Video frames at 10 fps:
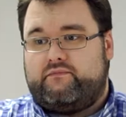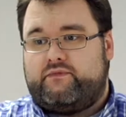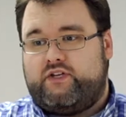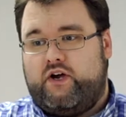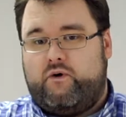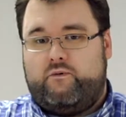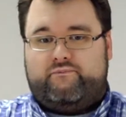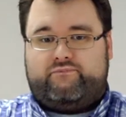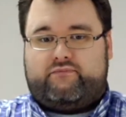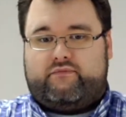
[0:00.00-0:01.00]
So,
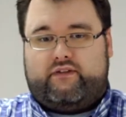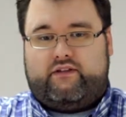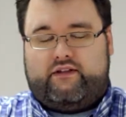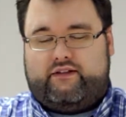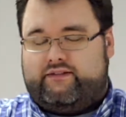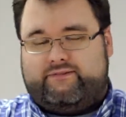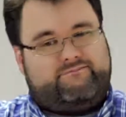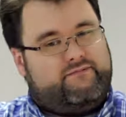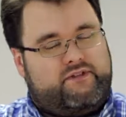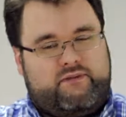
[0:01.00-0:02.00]

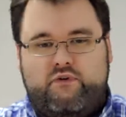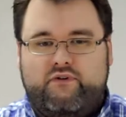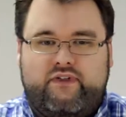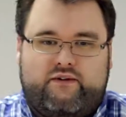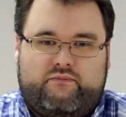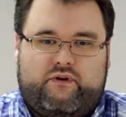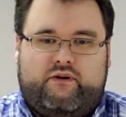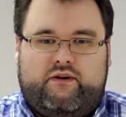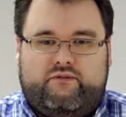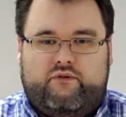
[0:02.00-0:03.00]
the movie that
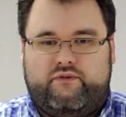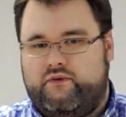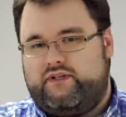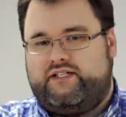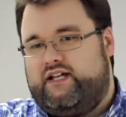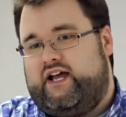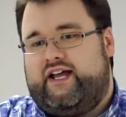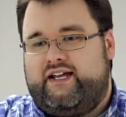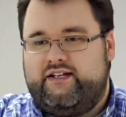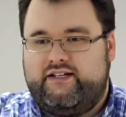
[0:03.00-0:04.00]
we're reviewing
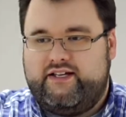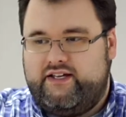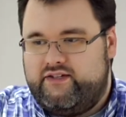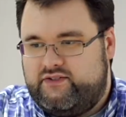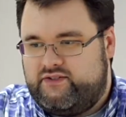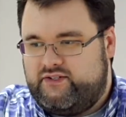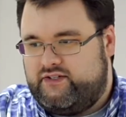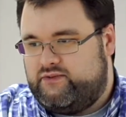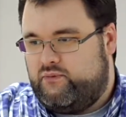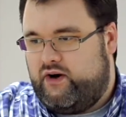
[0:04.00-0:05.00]
today
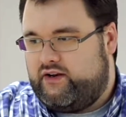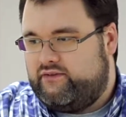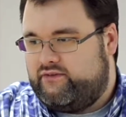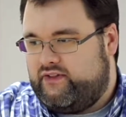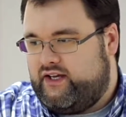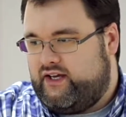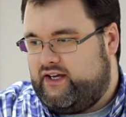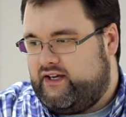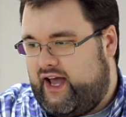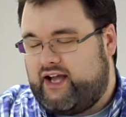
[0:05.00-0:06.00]
is one of
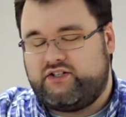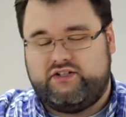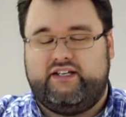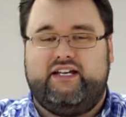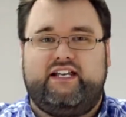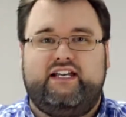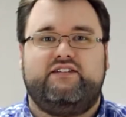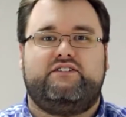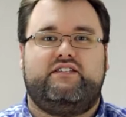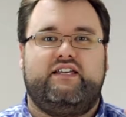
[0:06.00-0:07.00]
the, actually it
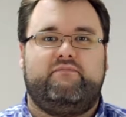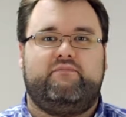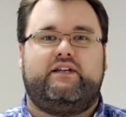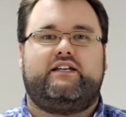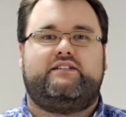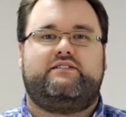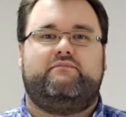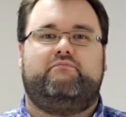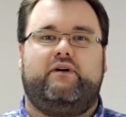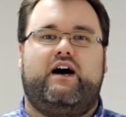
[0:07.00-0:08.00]
is the biggest
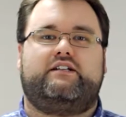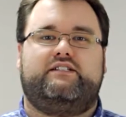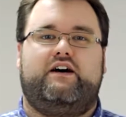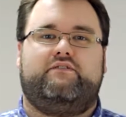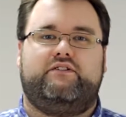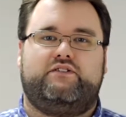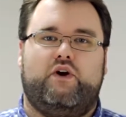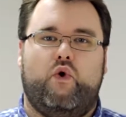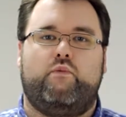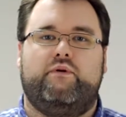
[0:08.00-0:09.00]
box office
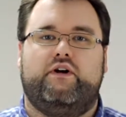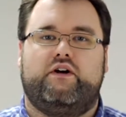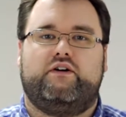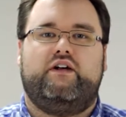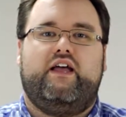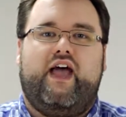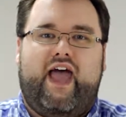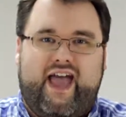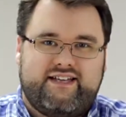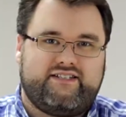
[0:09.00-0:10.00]
opener
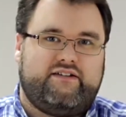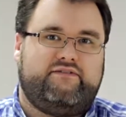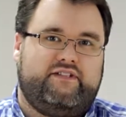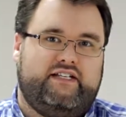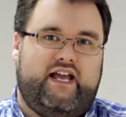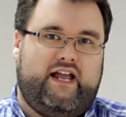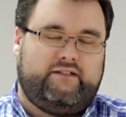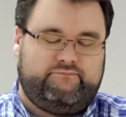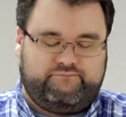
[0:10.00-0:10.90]
as of today.